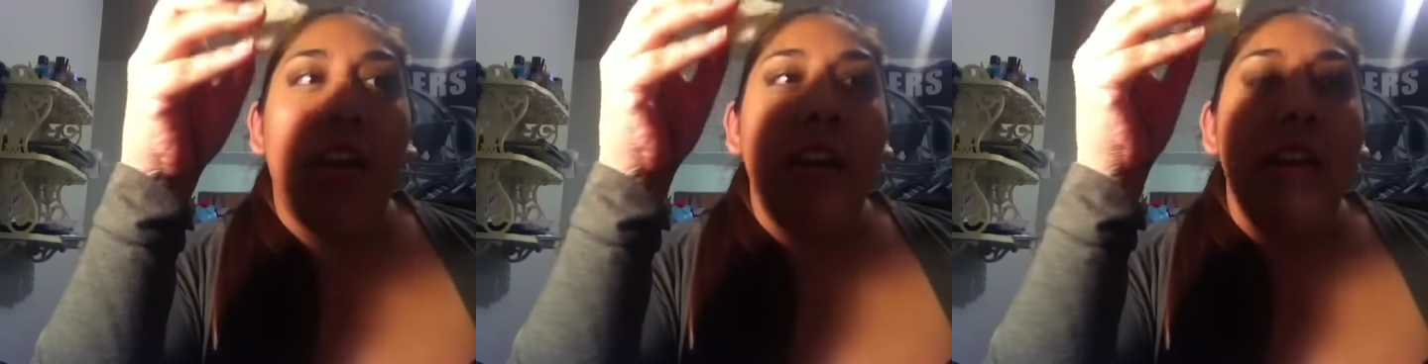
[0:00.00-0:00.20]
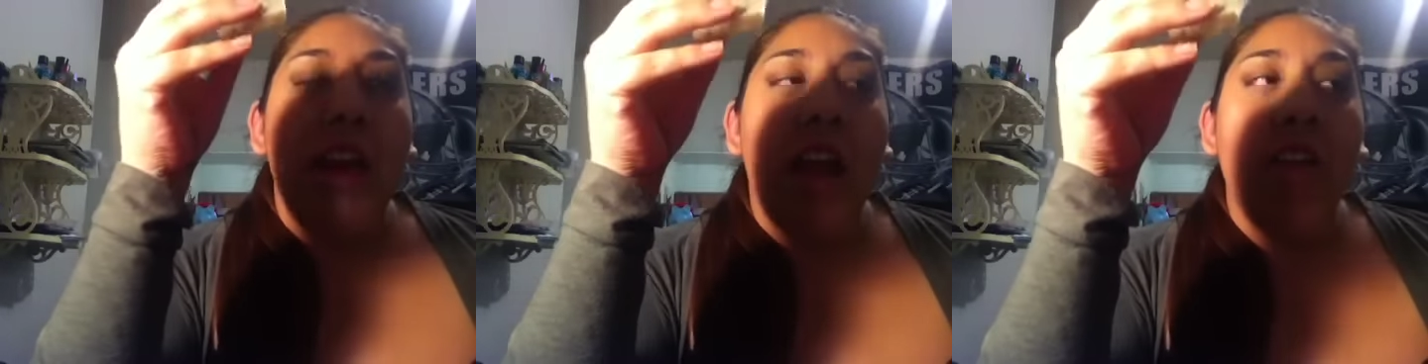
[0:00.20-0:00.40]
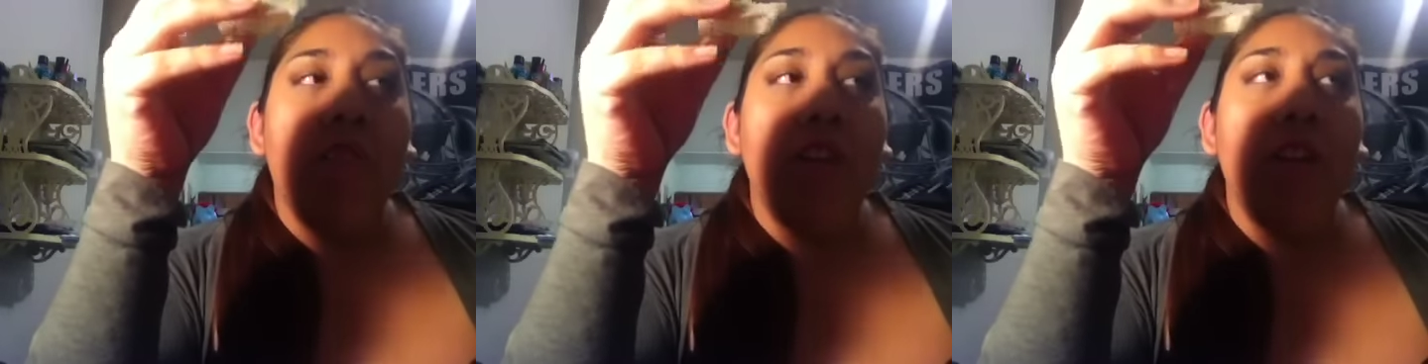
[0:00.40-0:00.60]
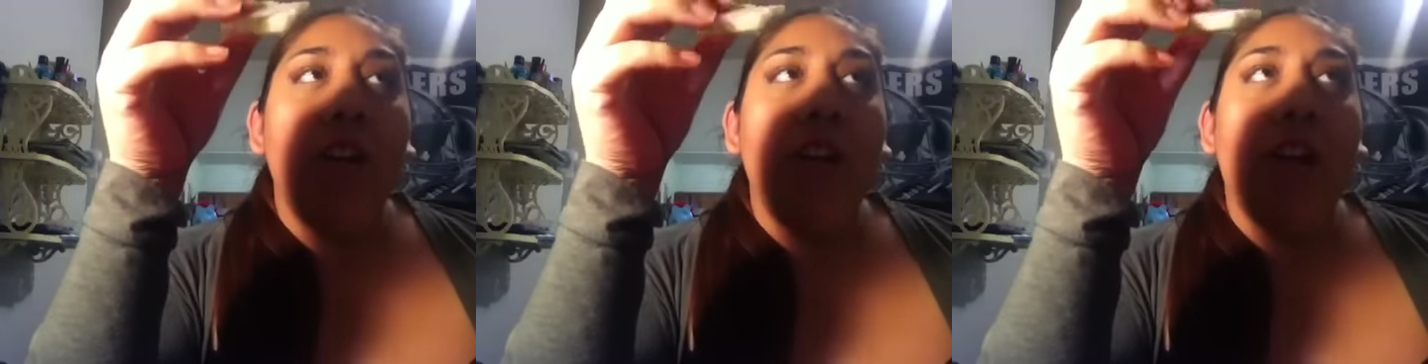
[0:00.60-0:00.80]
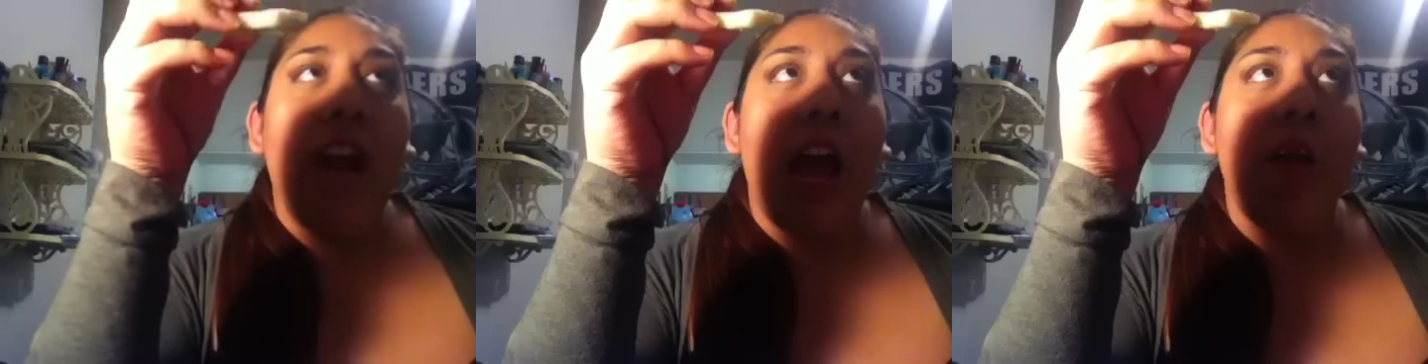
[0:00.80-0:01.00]

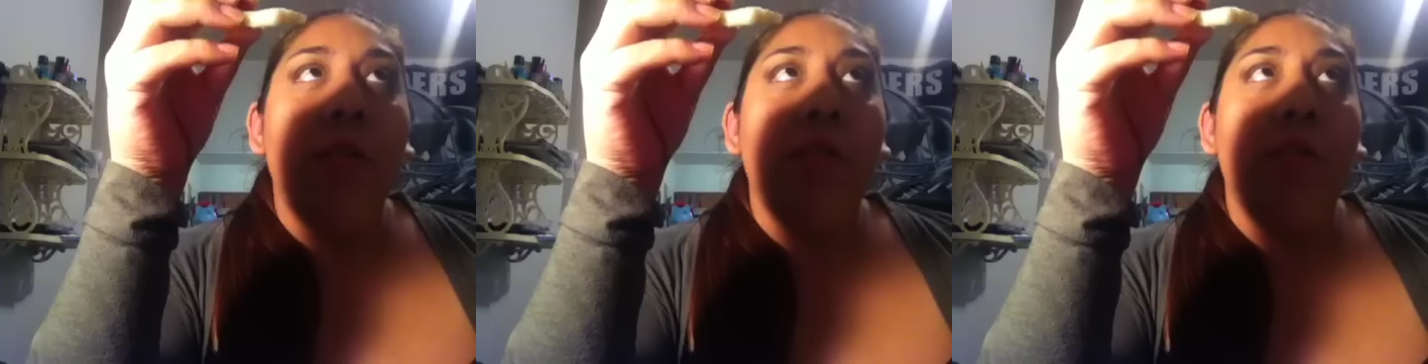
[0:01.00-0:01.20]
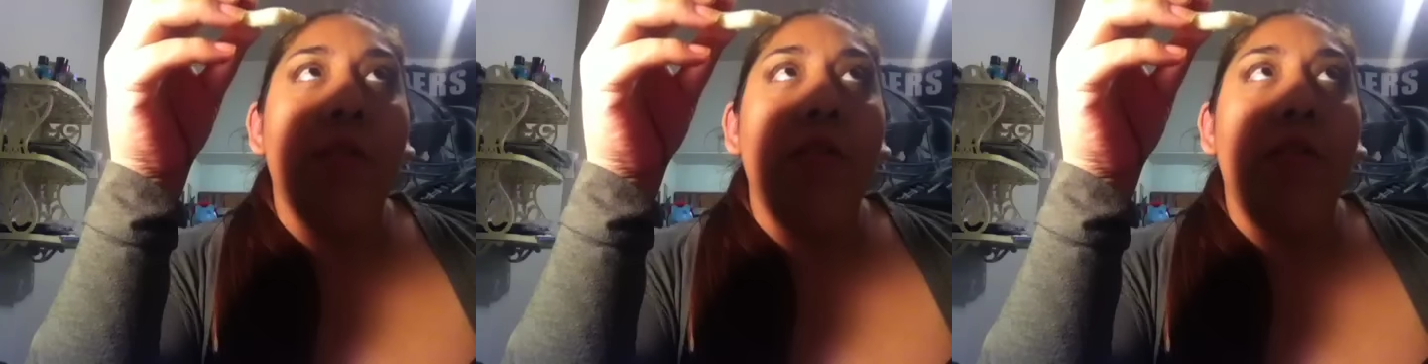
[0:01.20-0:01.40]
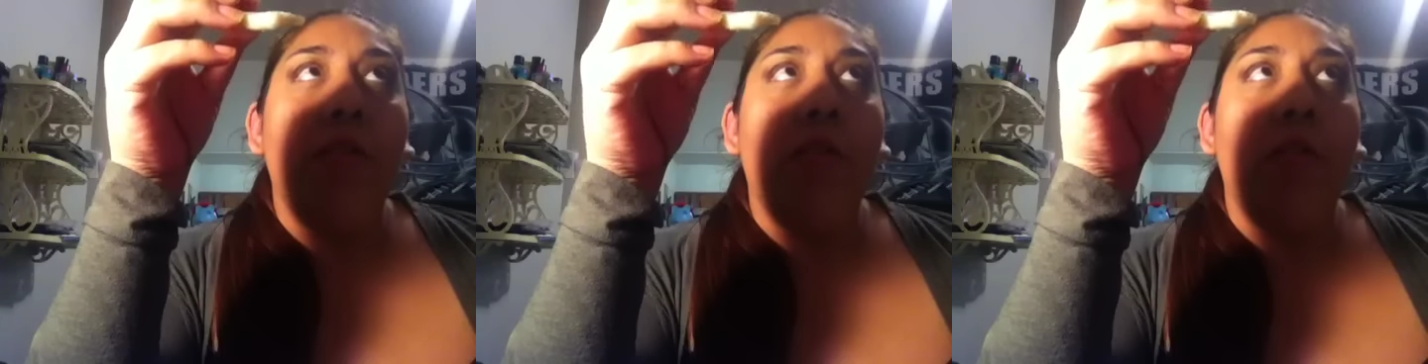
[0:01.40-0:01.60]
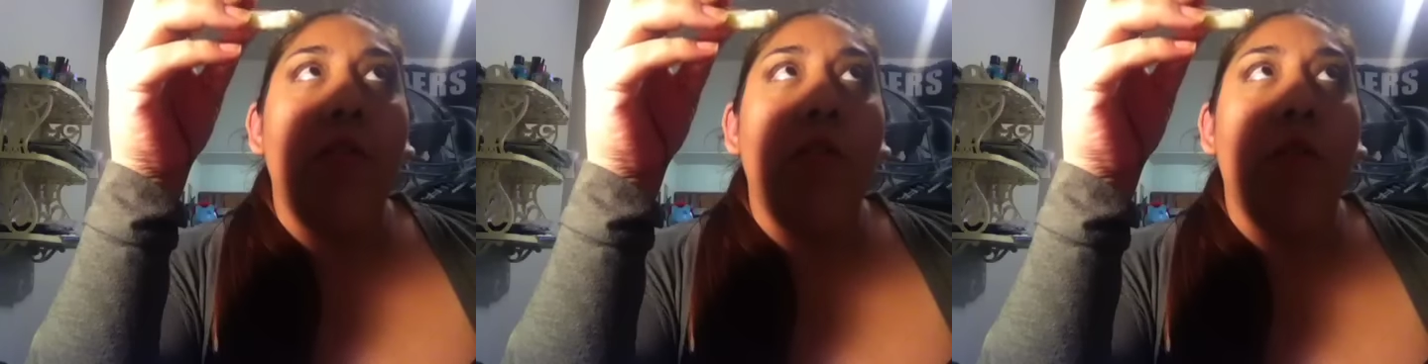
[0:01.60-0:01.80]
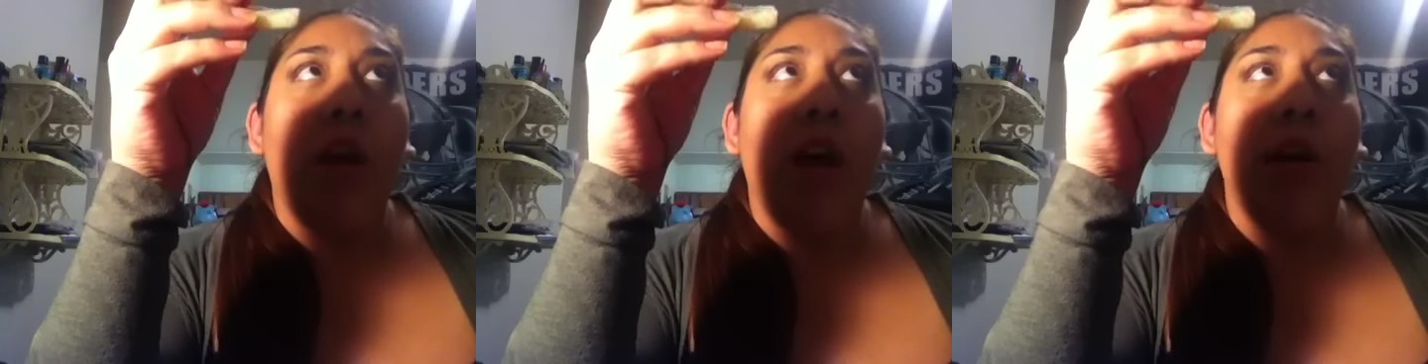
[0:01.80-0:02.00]
lavender chamomile
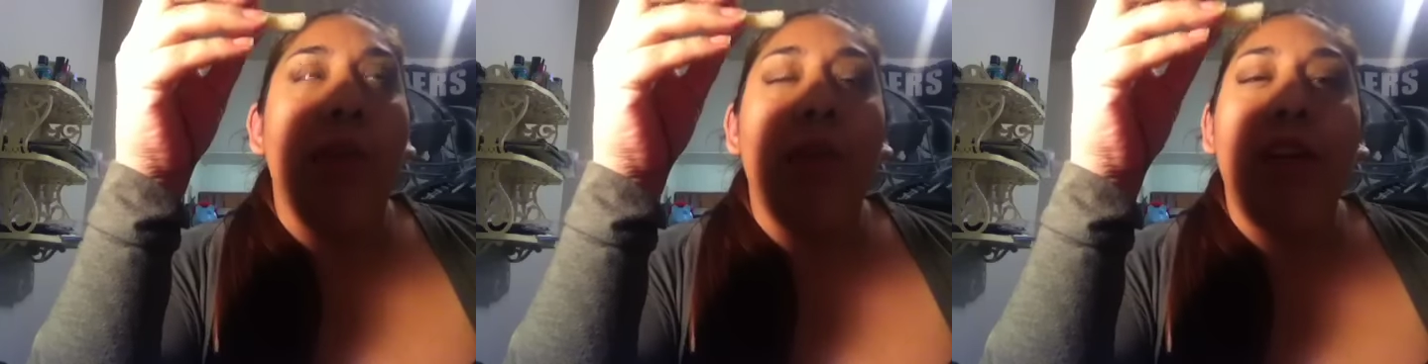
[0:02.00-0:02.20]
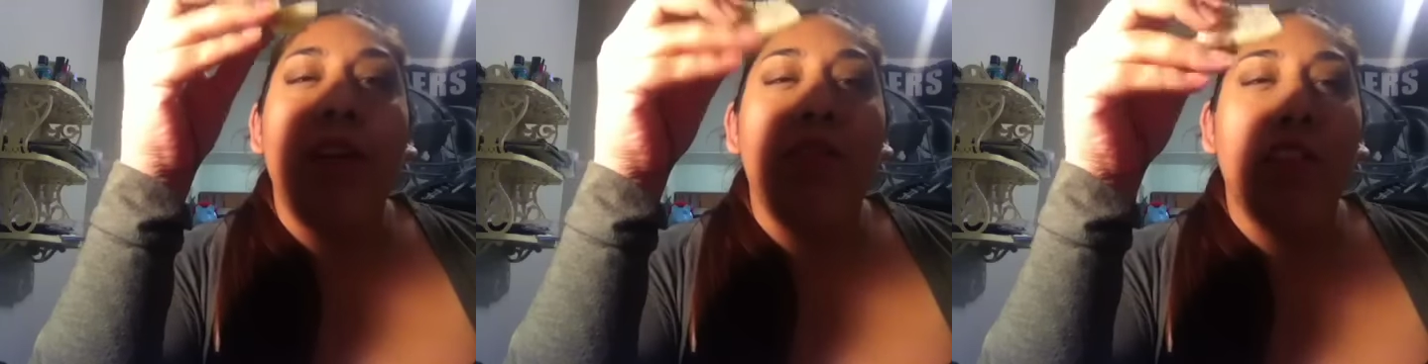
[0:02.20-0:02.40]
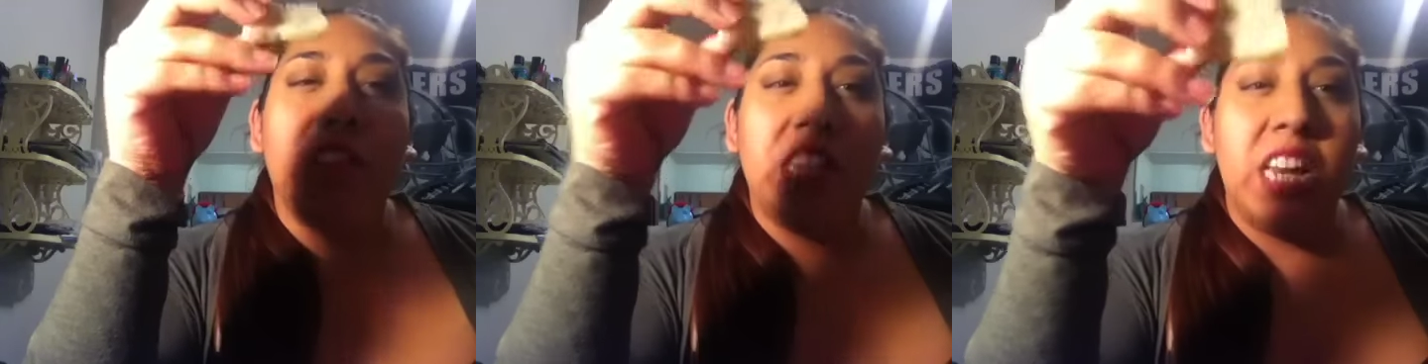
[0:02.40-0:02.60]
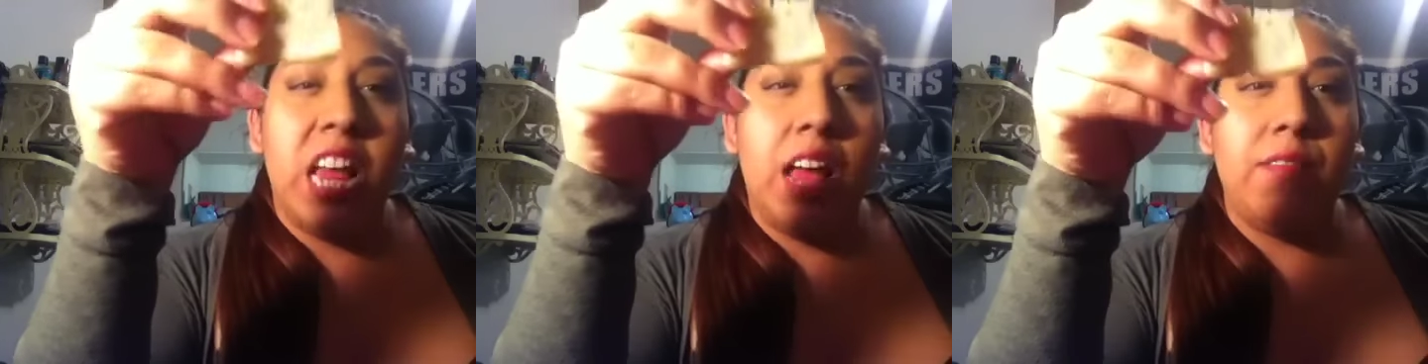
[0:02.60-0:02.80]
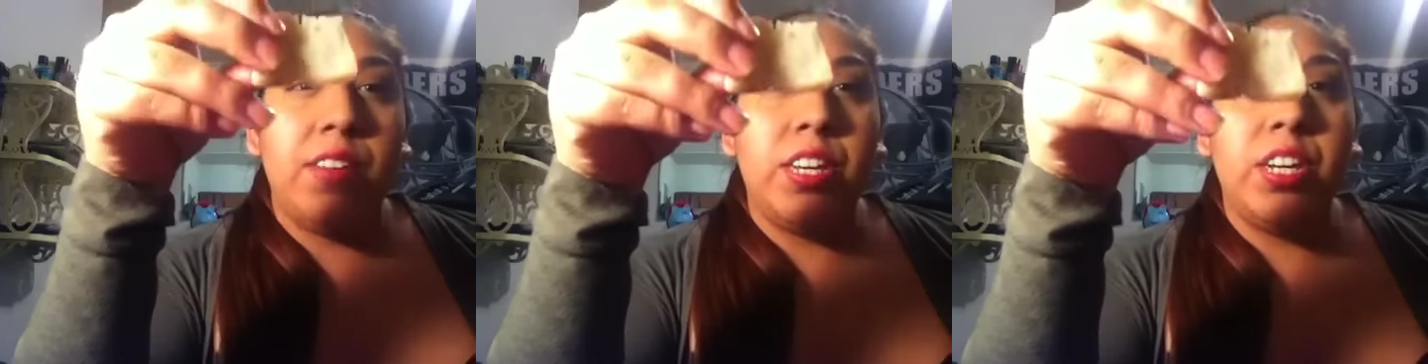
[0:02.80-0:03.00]
or I believe just
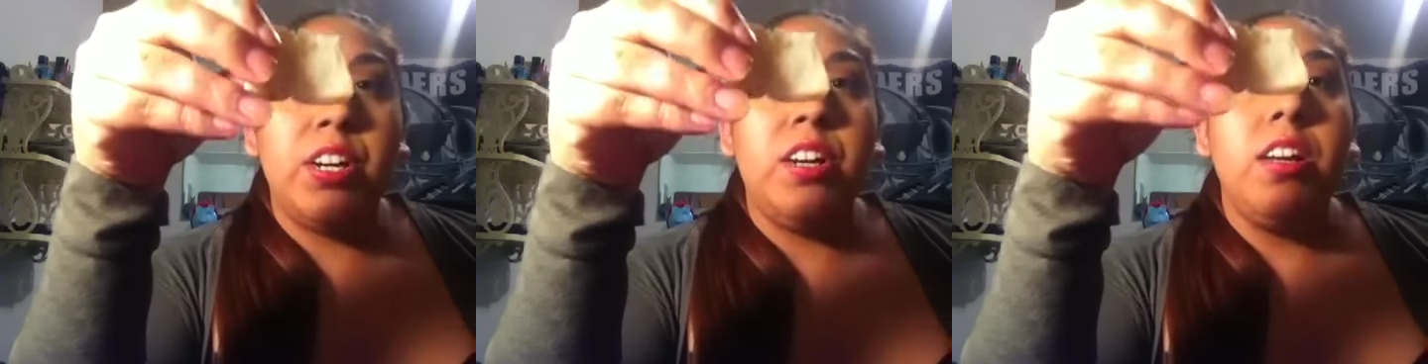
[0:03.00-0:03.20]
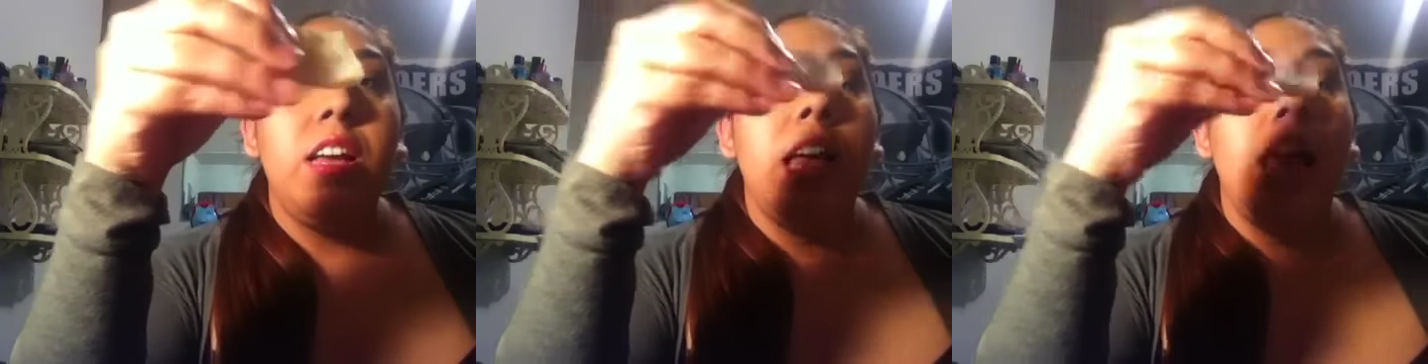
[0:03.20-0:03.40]
lavender